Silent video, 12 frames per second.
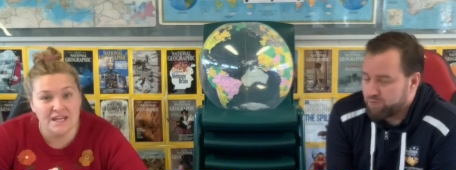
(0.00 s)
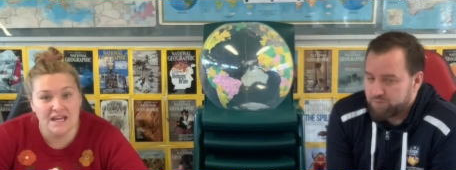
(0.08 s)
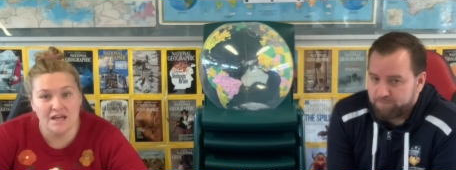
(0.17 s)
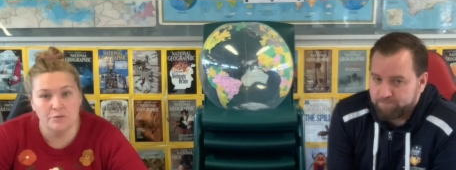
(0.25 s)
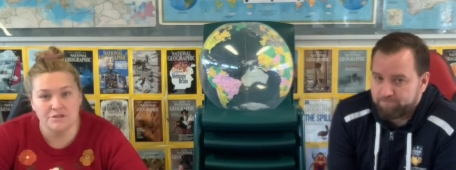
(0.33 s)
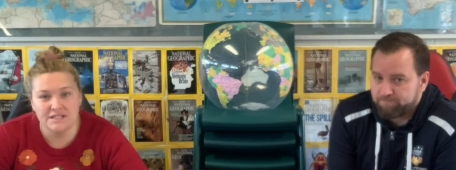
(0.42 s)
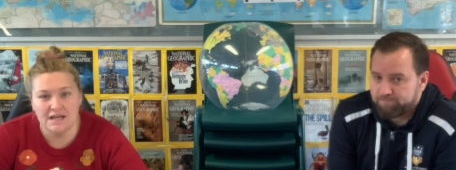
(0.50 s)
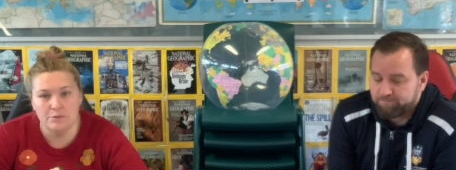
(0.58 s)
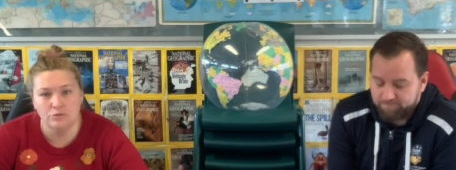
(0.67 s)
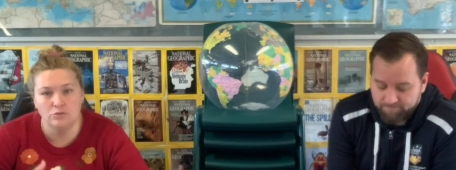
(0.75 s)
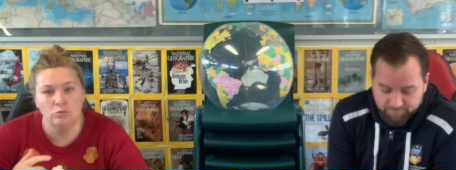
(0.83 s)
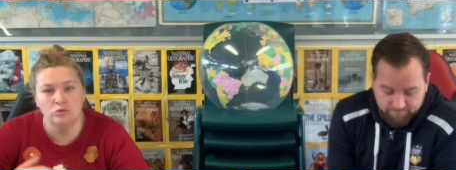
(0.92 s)
Speaker 1: Yeah, we'll, take,
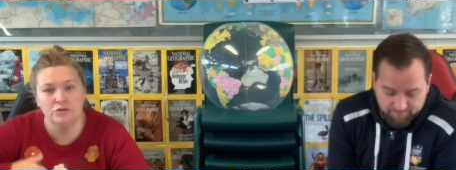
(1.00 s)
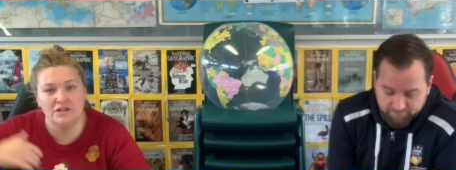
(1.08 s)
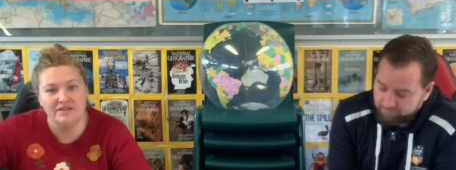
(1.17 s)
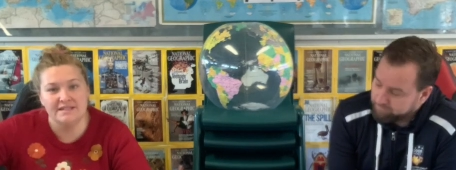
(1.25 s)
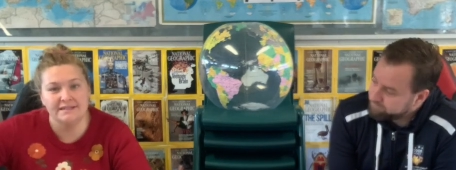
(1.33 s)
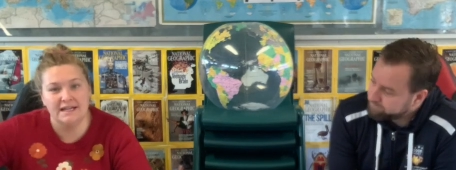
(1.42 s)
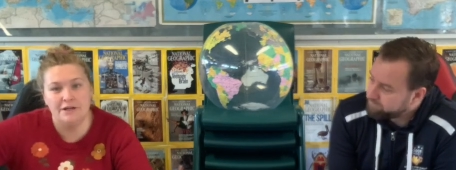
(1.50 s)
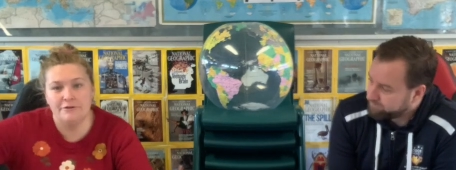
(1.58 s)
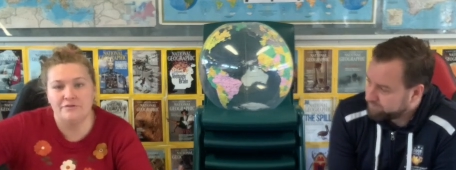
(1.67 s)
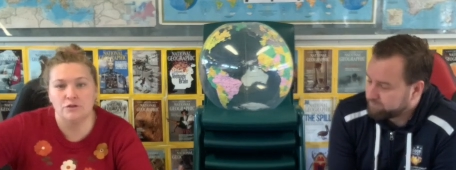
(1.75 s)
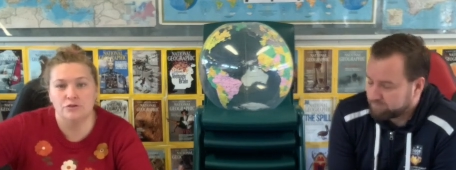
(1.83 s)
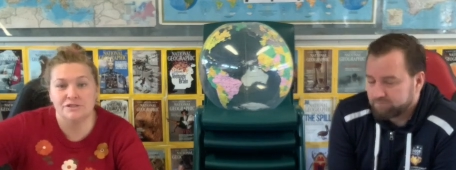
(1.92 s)
we'll, we'll look at this later
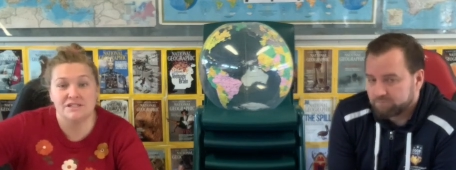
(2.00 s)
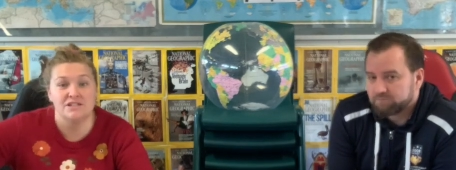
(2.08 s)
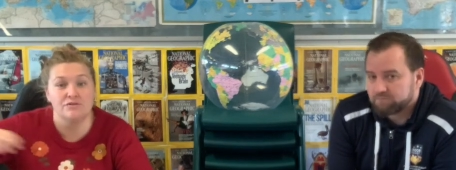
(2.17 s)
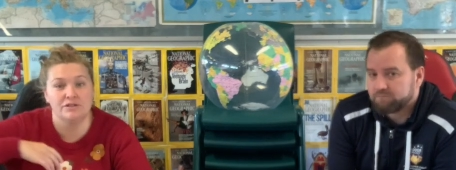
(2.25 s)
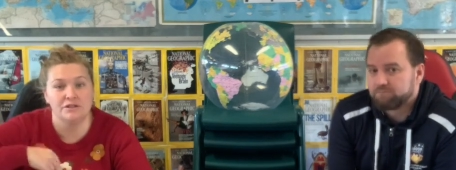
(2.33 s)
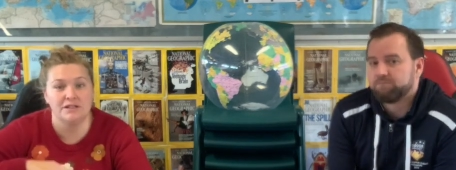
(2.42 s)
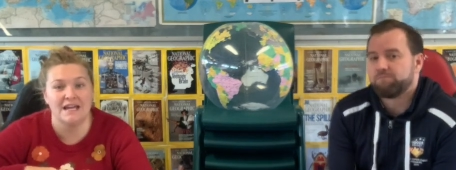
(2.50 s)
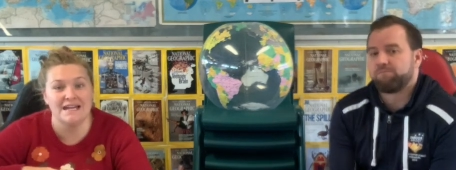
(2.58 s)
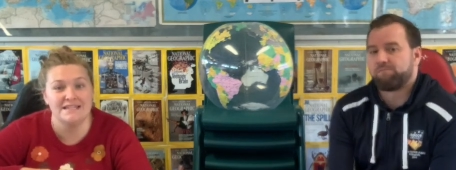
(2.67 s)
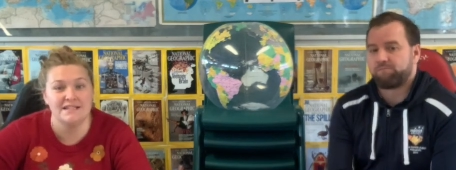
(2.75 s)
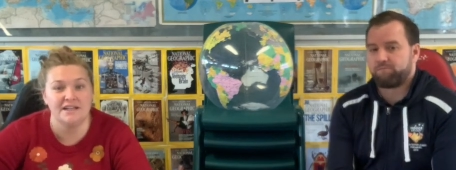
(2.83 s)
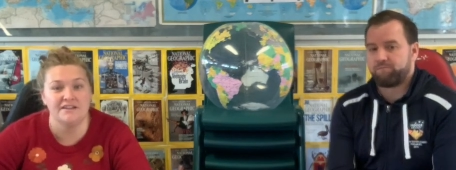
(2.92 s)
in the course because a really good
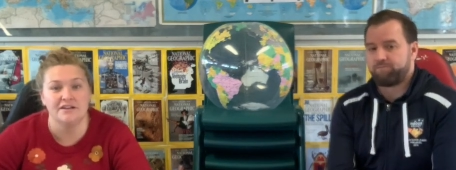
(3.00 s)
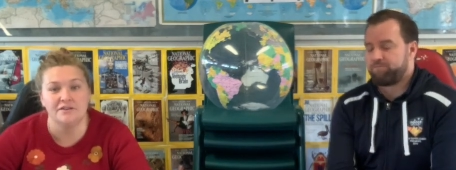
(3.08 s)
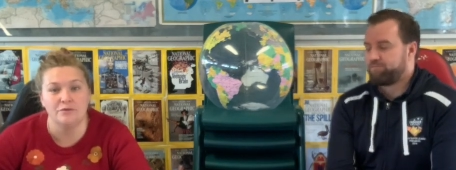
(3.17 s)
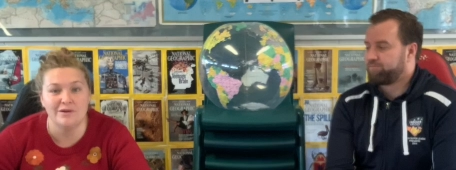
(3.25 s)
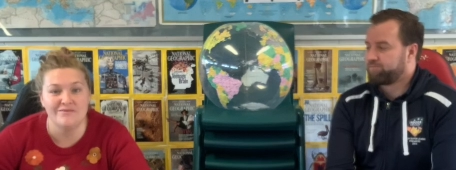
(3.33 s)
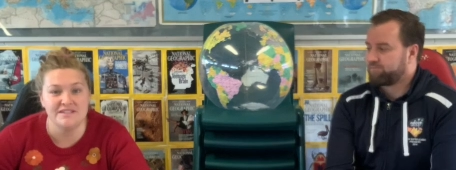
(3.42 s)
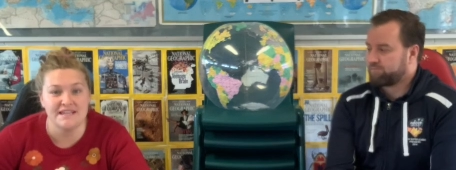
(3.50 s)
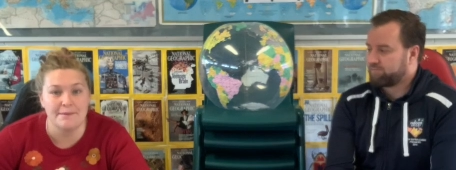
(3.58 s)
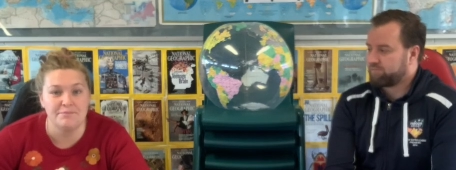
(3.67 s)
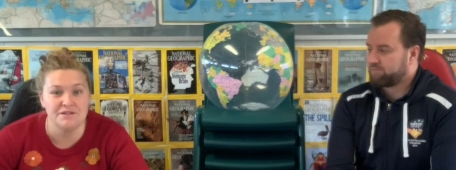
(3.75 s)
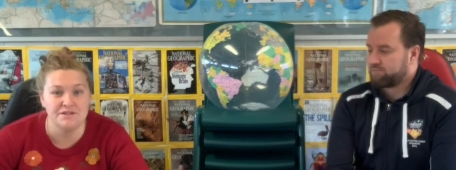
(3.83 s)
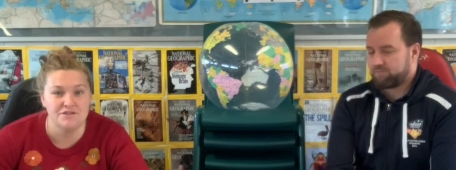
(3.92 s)
case study of when this
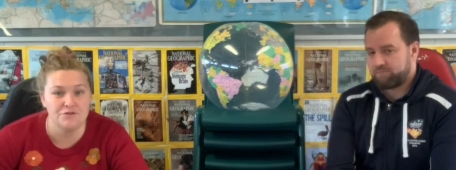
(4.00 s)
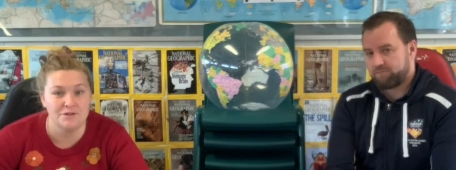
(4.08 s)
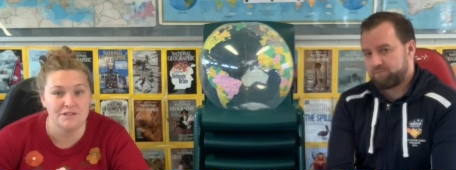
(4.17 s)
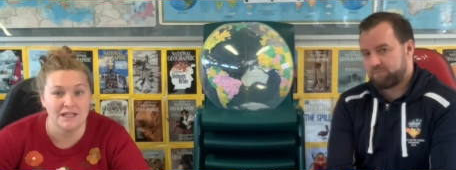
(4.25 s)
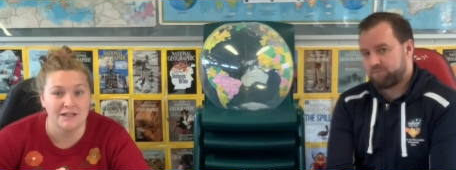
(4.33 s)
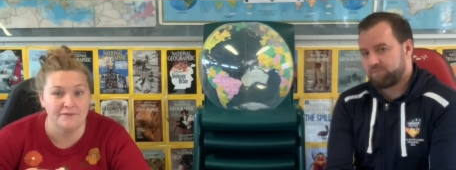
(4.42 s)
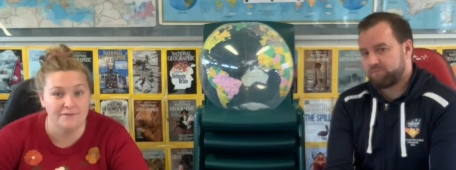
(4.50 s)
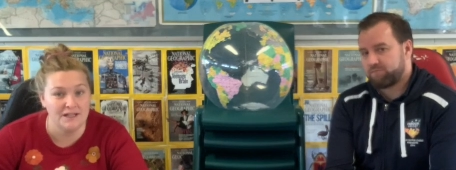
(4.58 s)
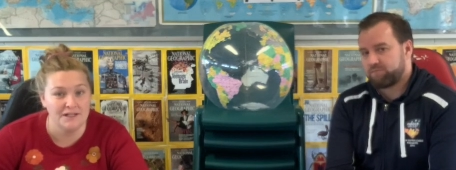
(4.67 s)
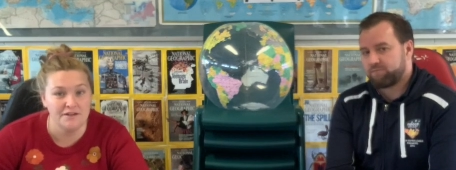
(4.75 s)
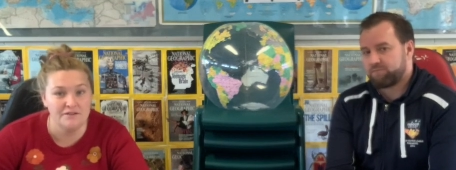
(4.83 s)
happened during like a flooding